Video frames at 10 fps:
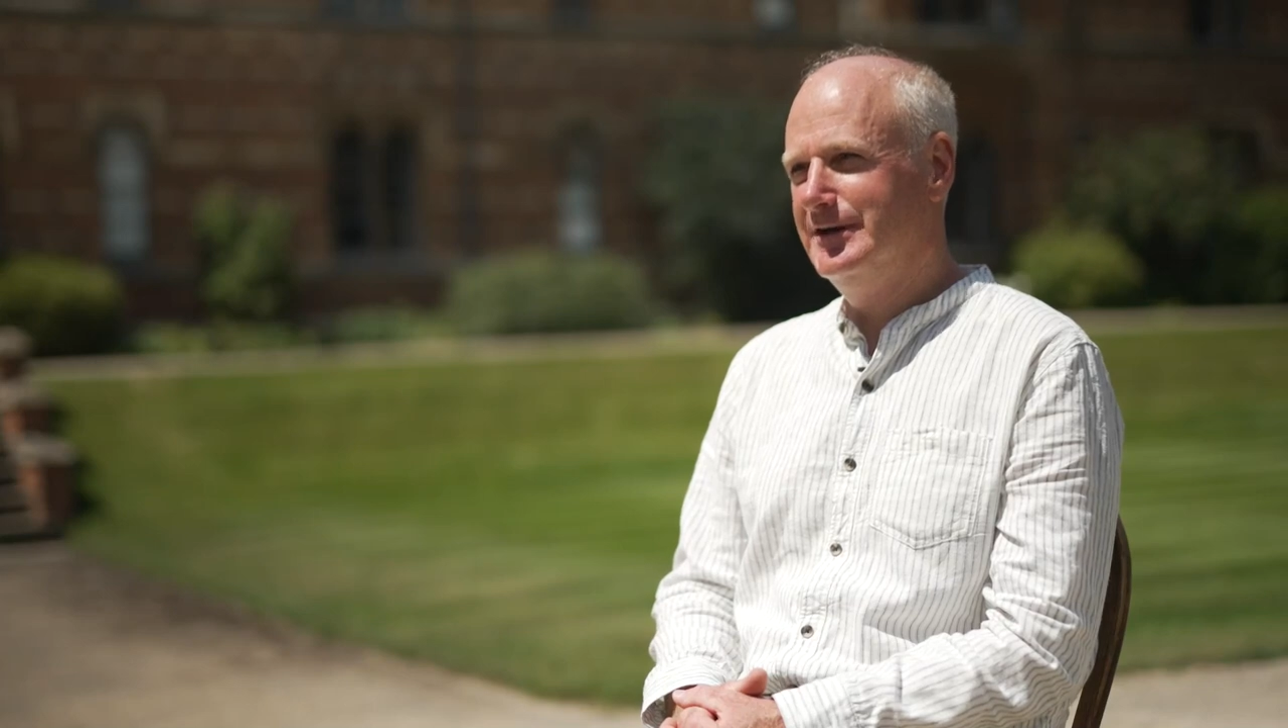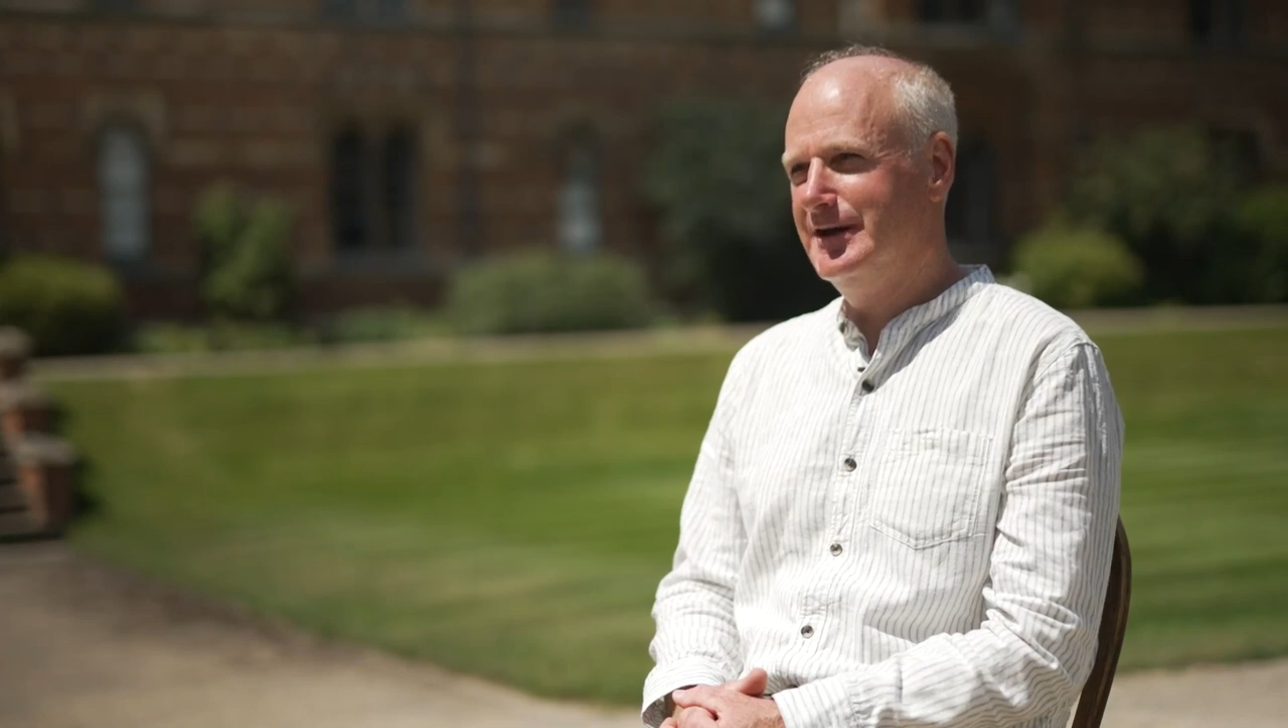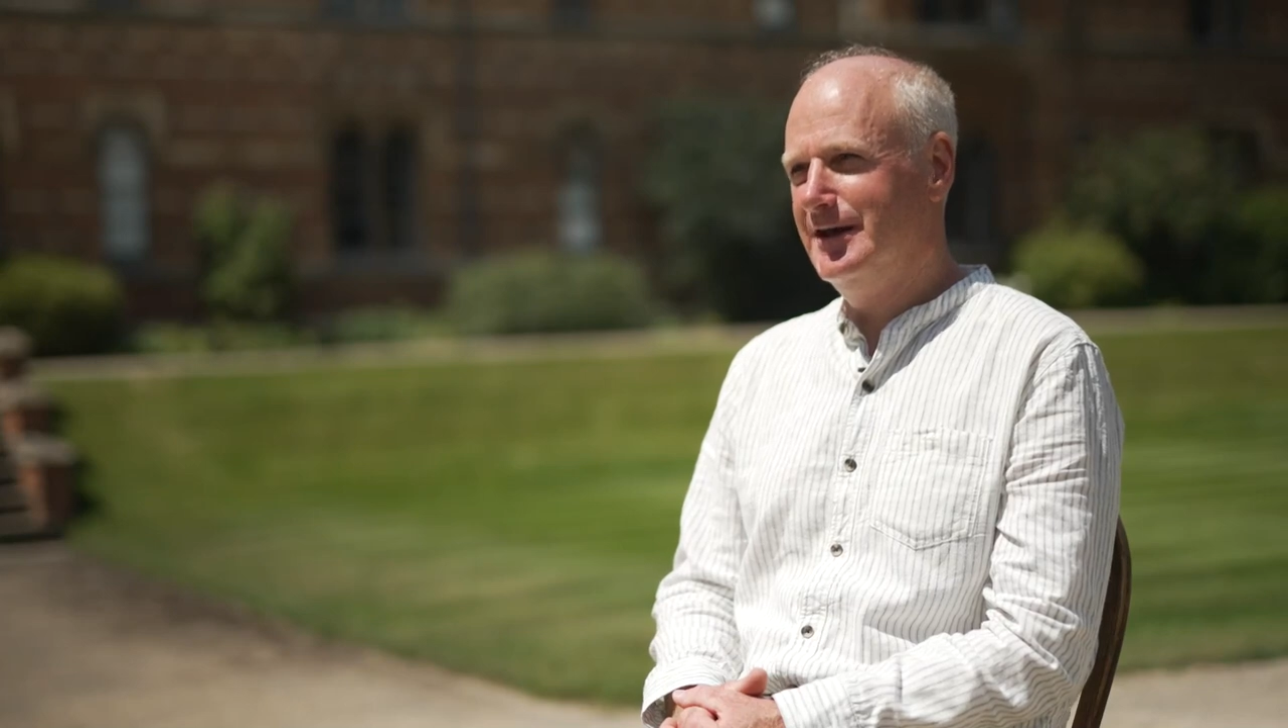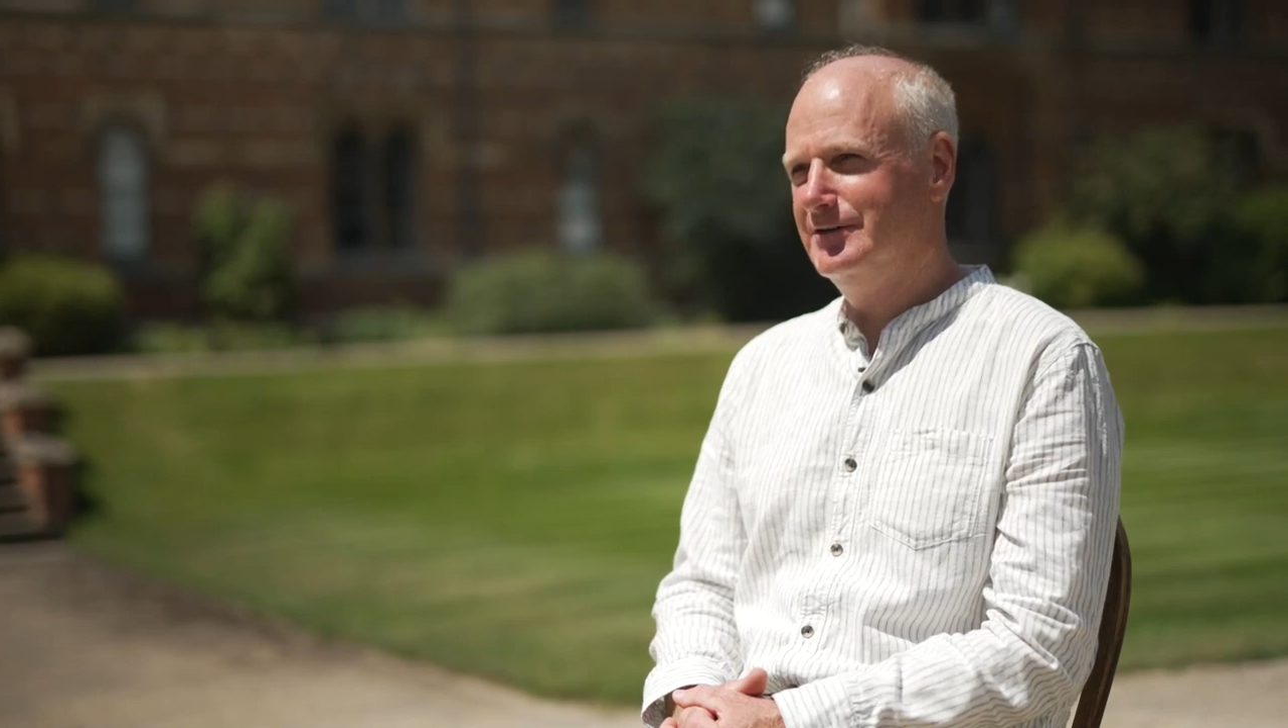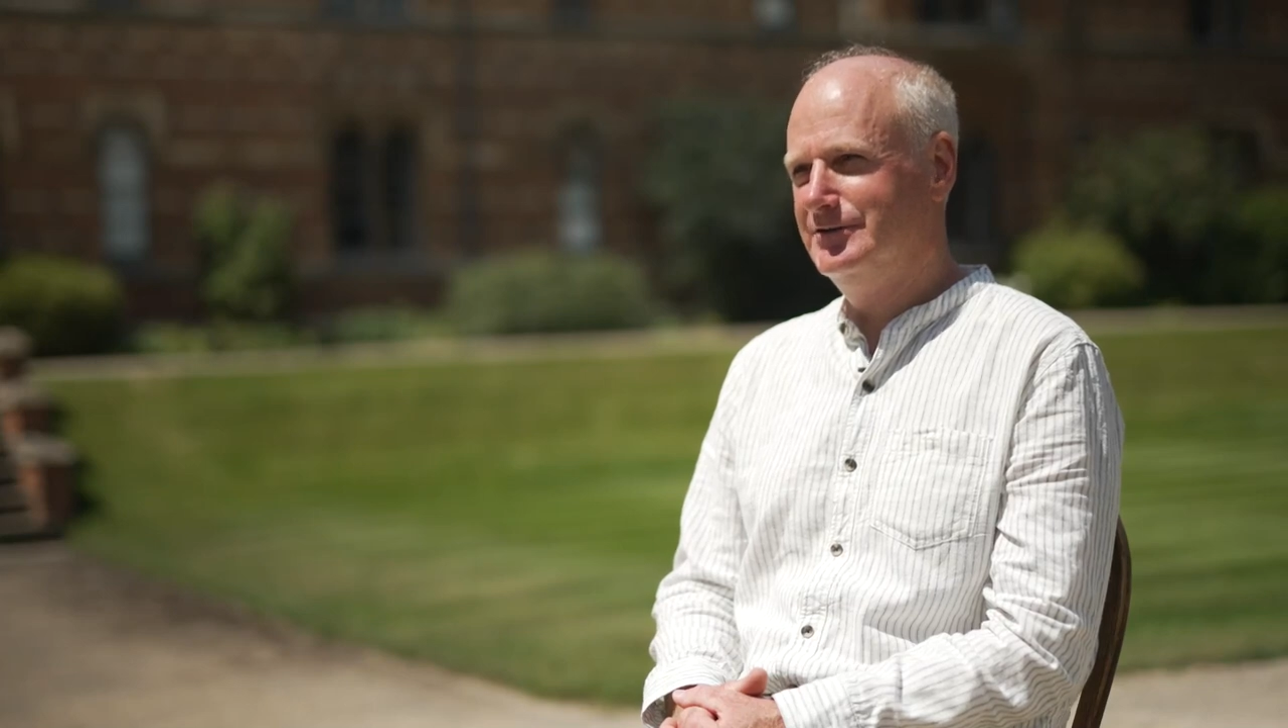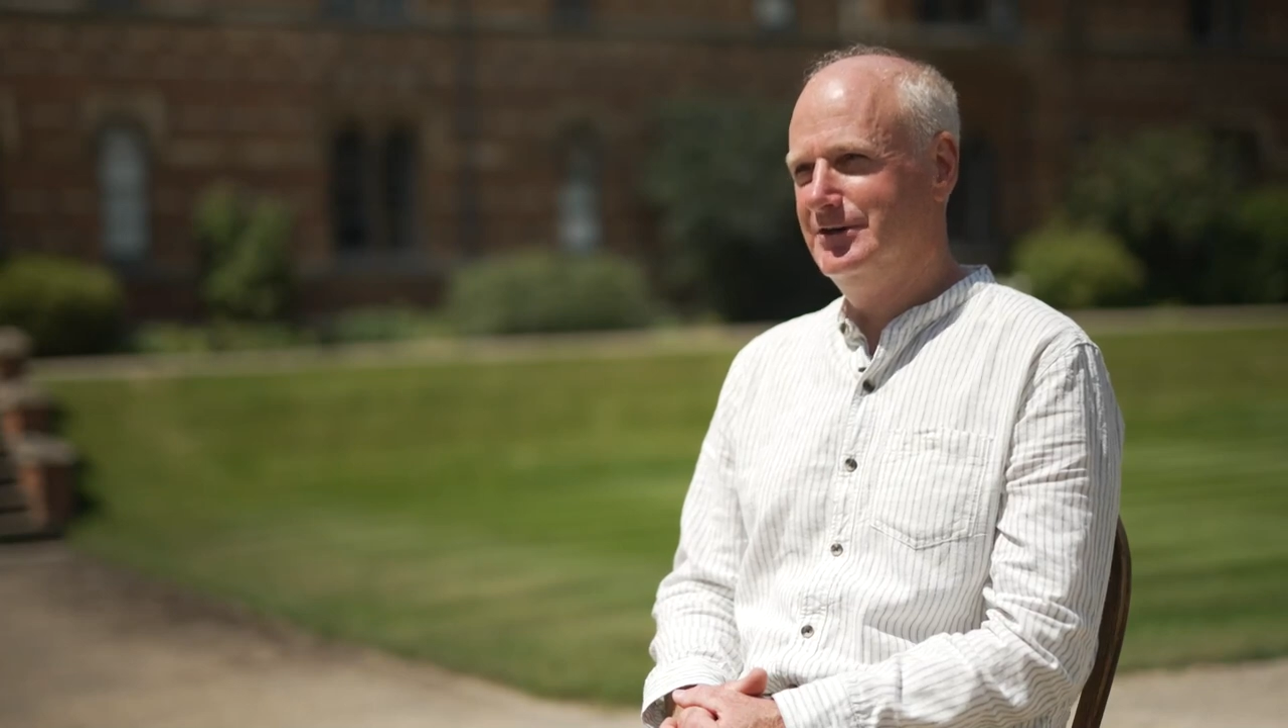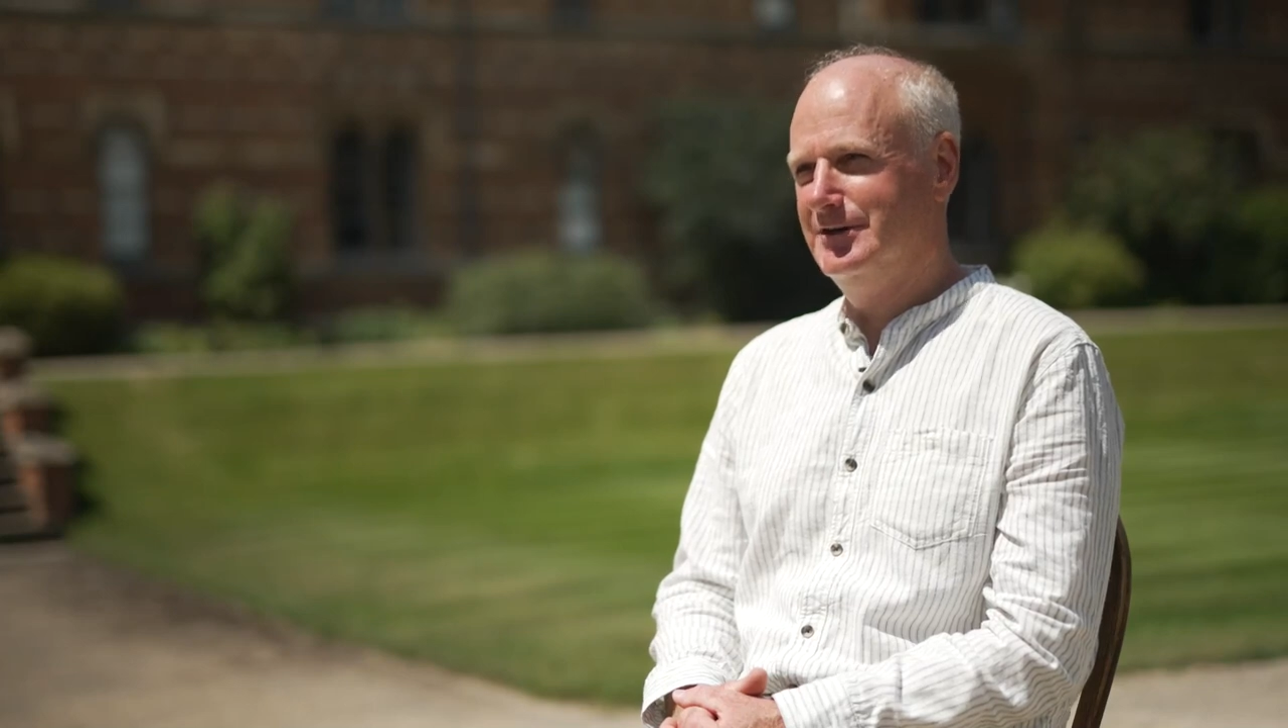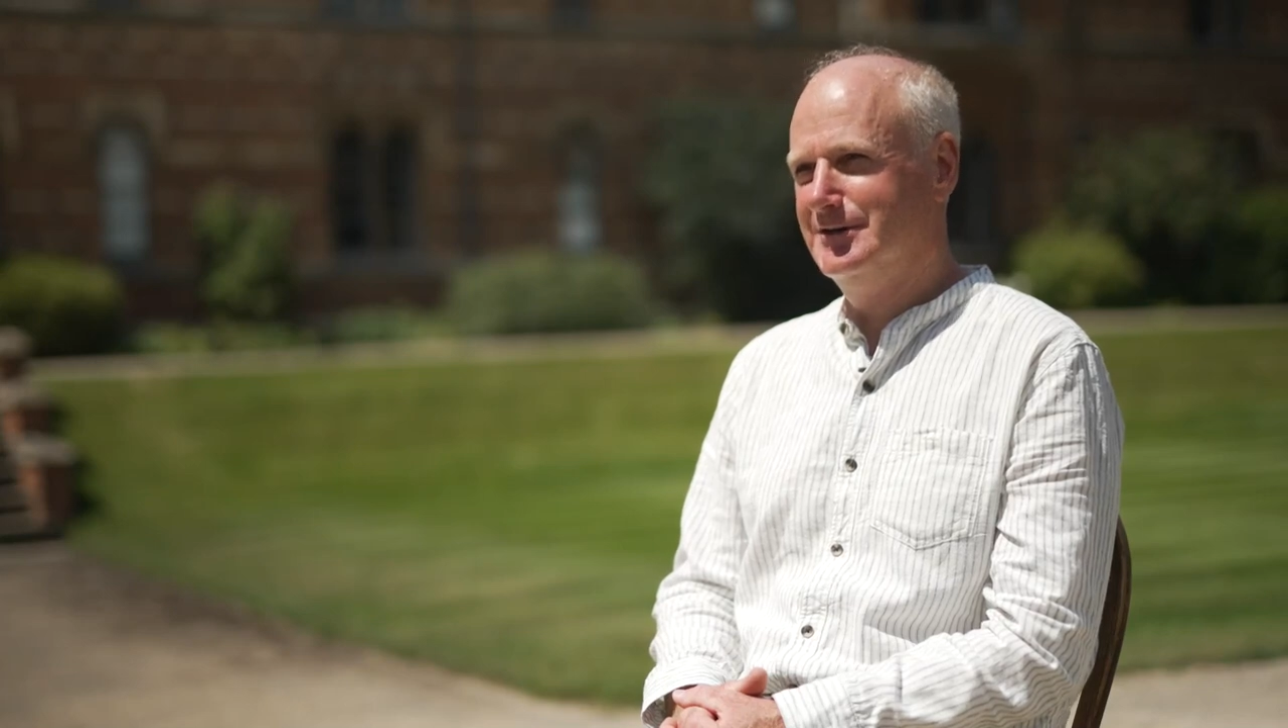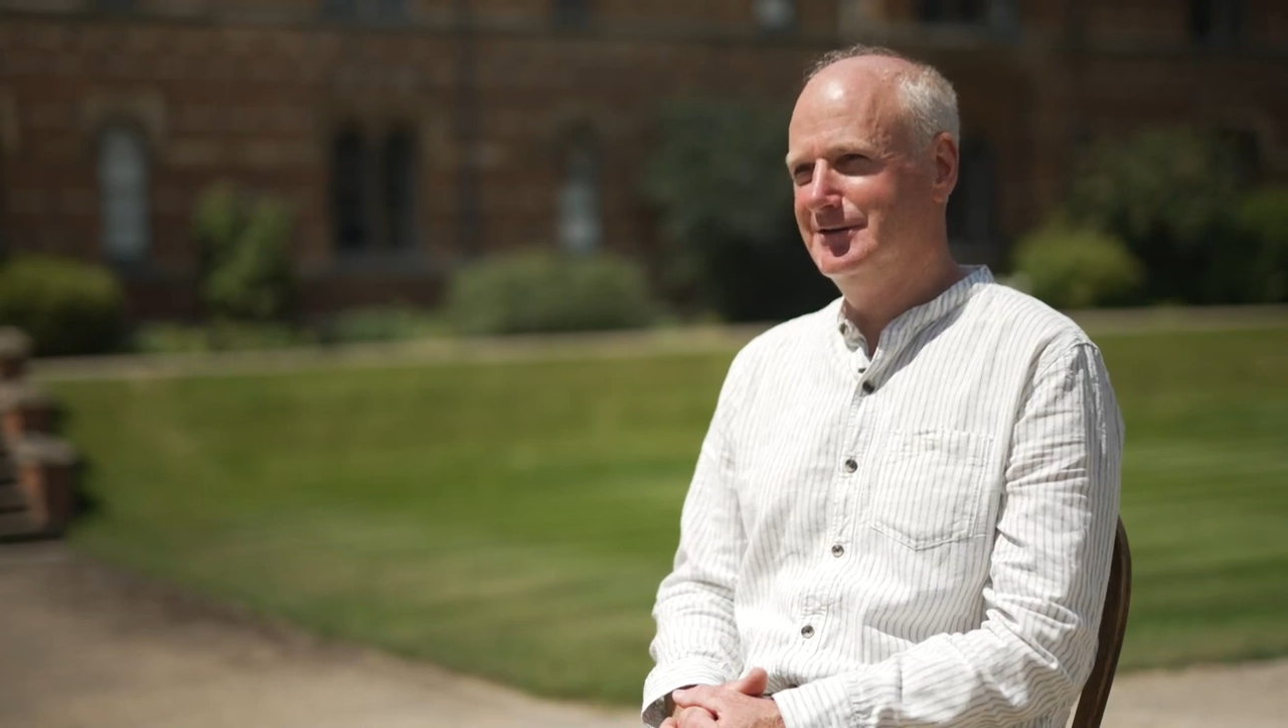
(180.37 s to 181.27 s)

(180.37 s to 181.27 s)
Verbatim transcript: cannot shirk.